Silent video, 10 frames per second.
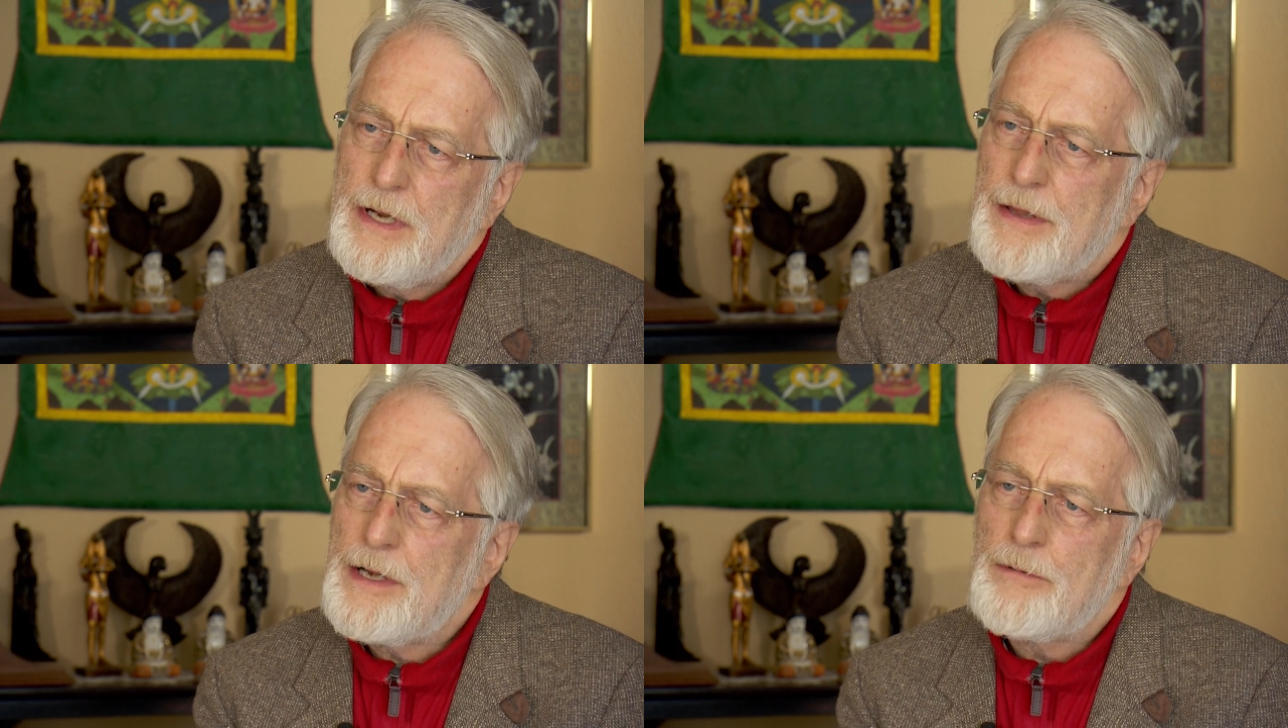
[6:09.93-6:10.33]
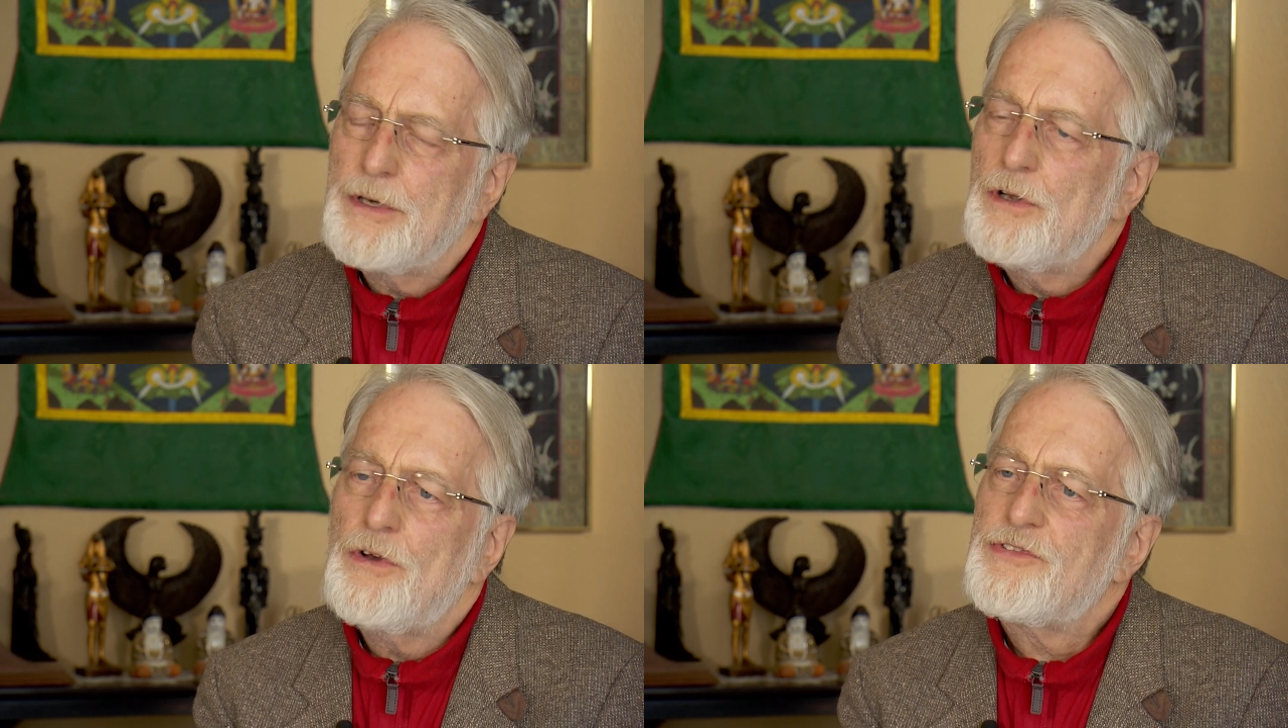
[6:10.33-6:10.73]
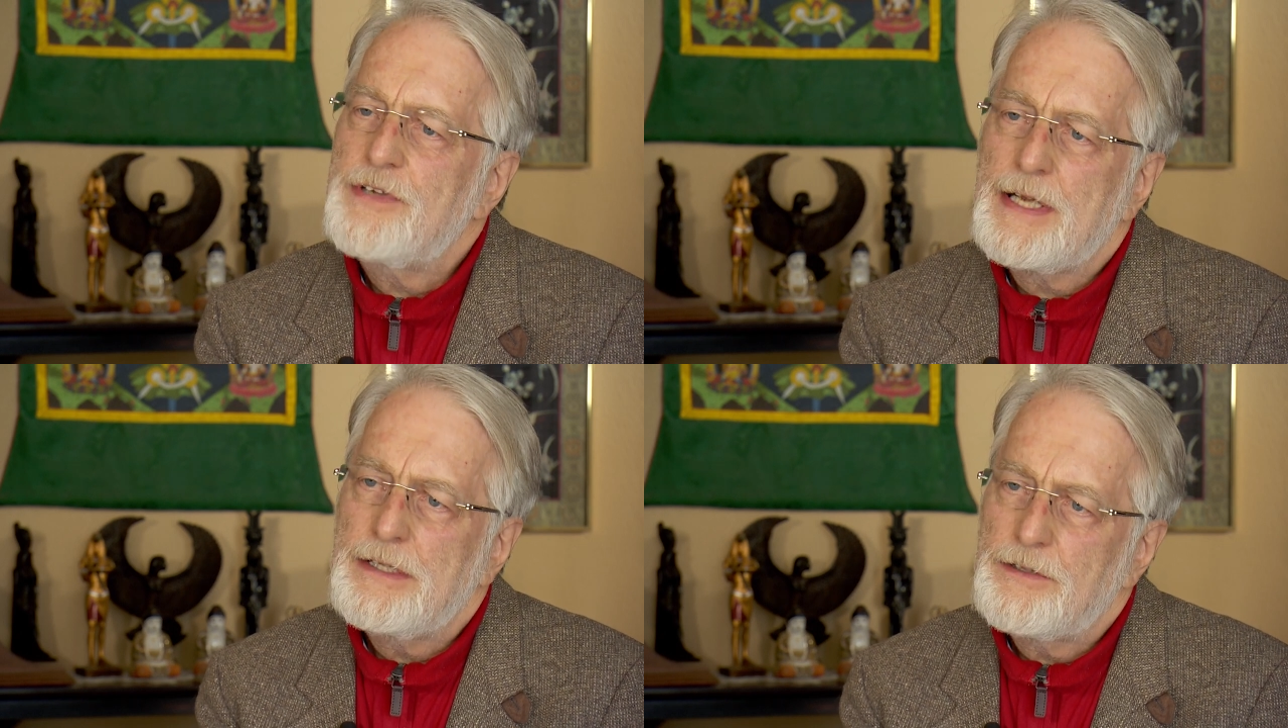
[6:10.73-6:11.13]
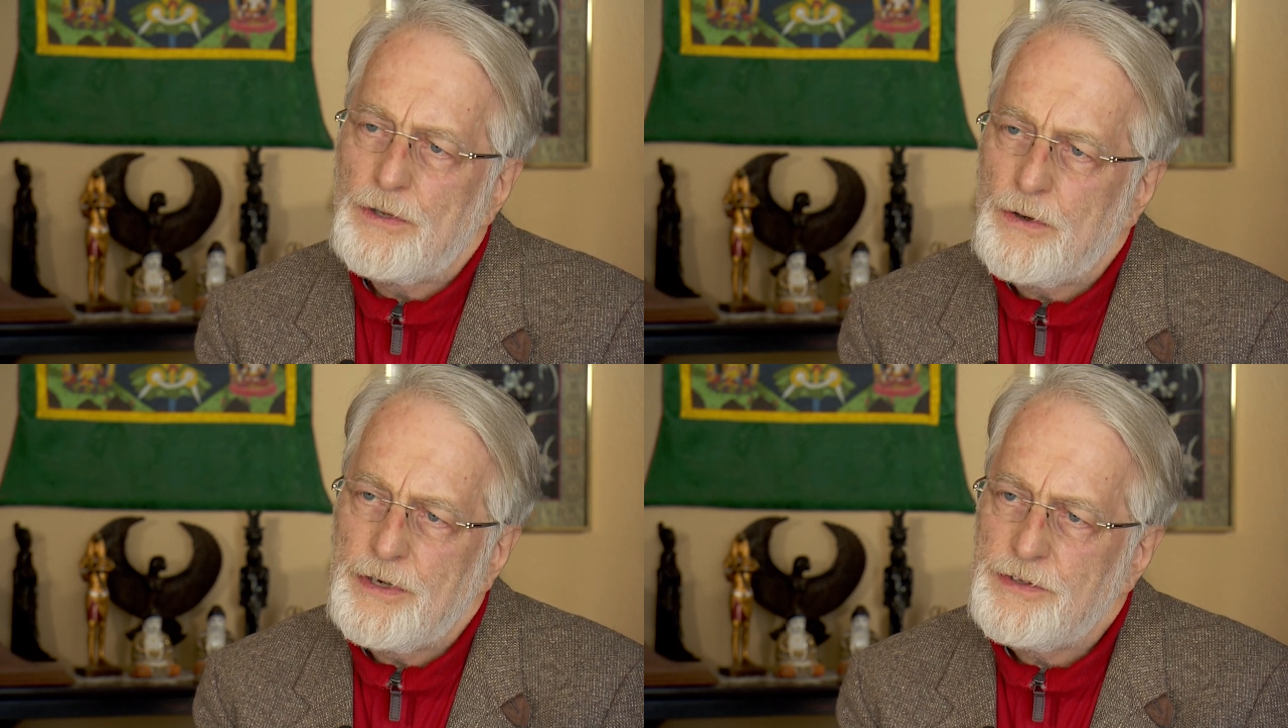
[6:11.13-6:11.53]
There were no
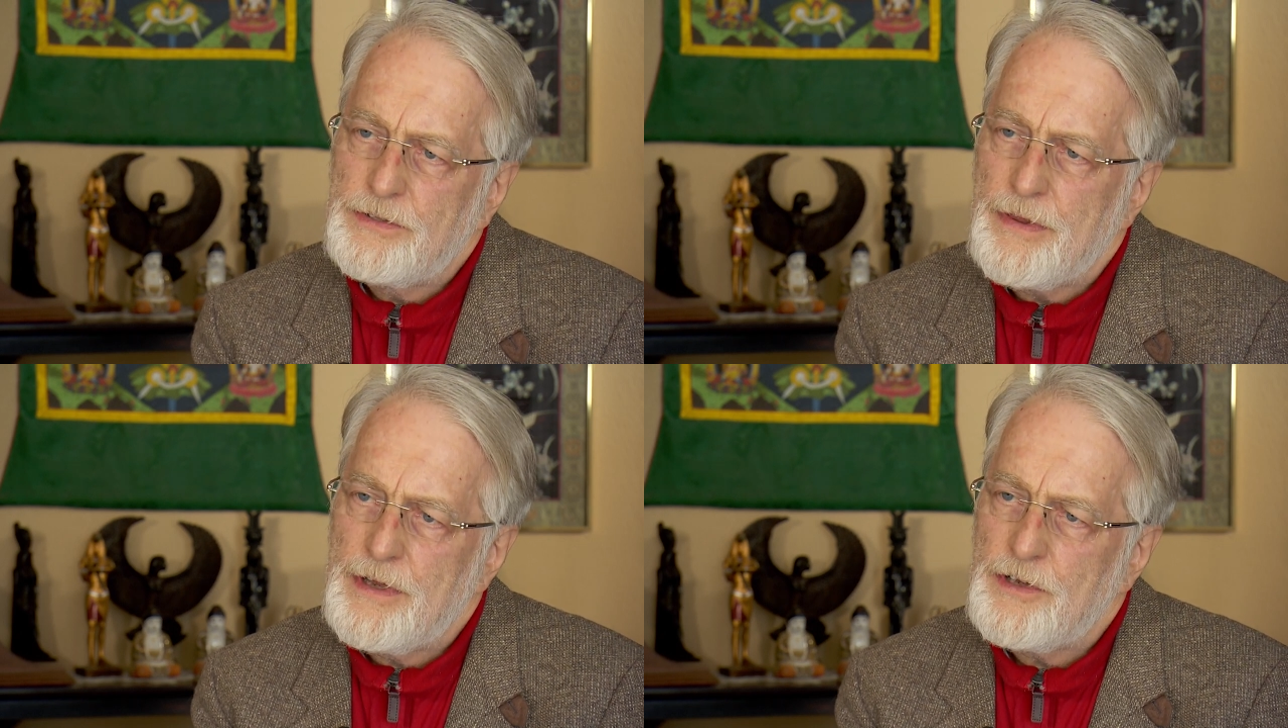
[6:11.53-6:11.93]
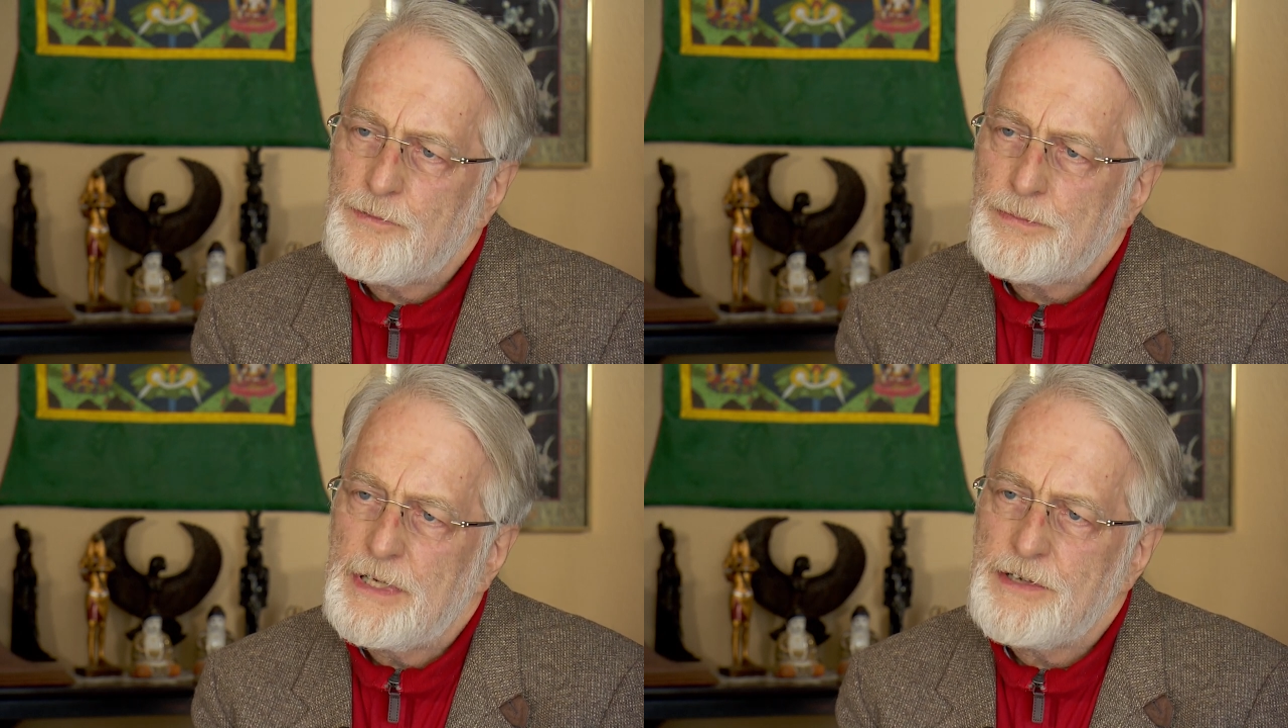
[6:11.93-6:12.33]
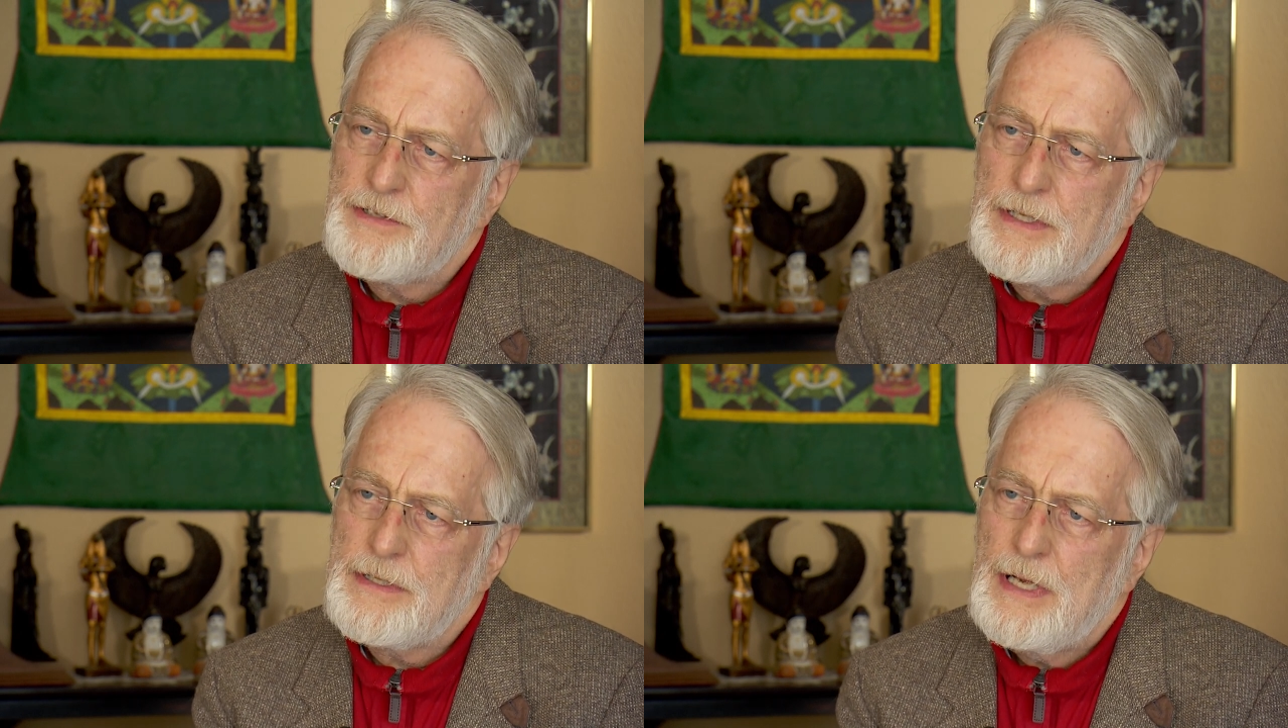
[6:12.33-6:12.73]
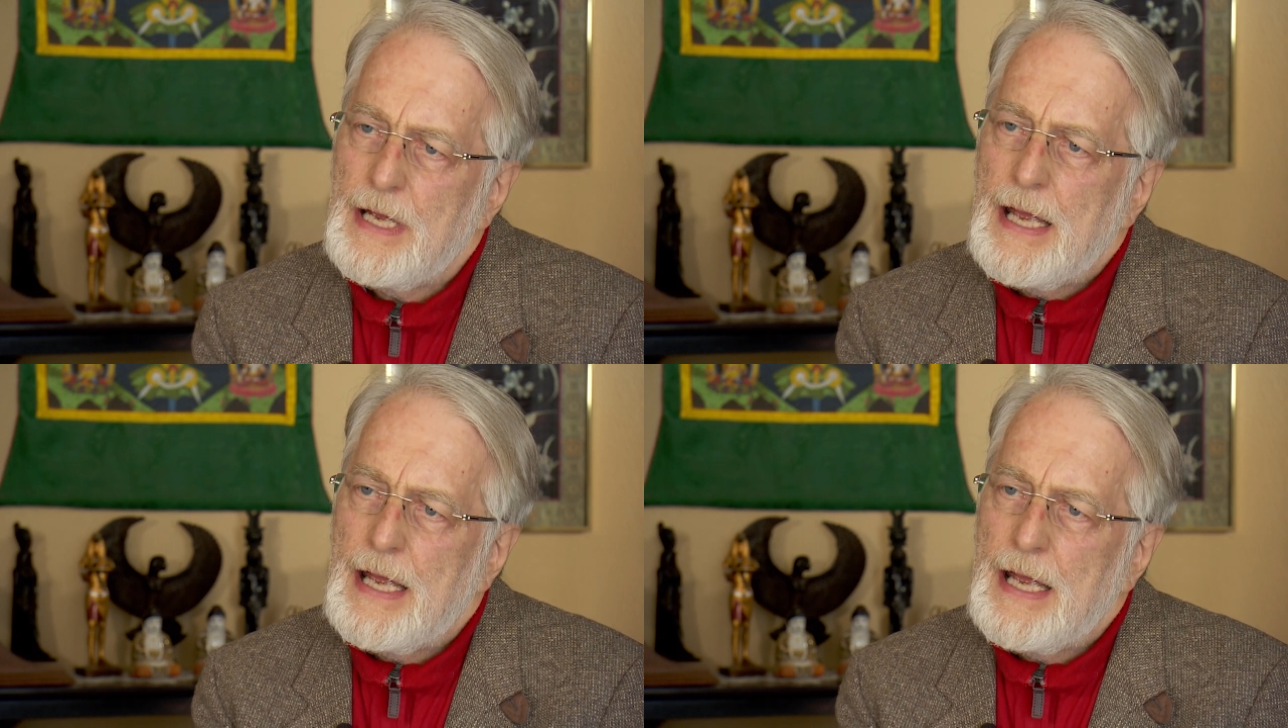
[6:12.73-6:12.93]
signatories to this present.